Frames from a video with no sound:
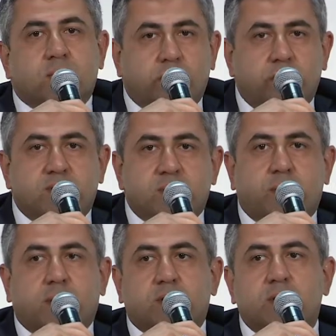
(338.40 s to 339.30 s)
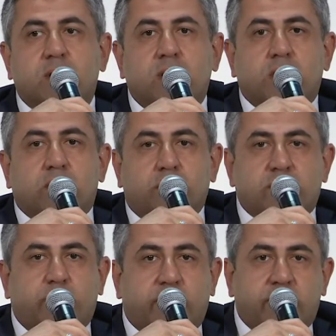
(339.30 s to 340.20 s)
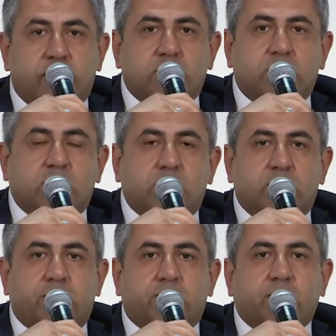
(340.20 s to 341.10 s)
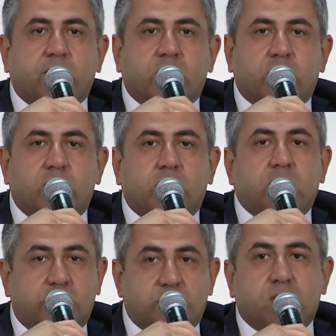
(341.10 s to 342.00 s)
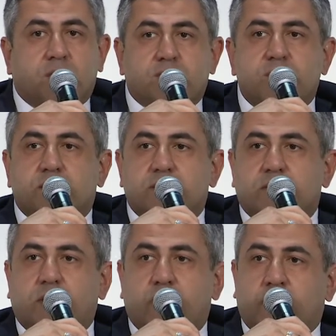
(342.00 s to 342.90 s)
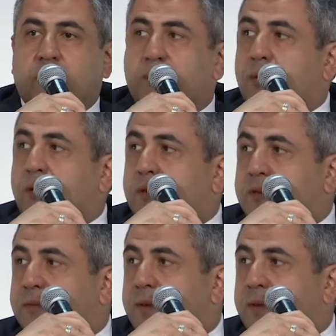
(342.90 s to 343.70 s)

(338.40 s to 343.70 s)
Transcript: and we will support to expand these courses all around the world.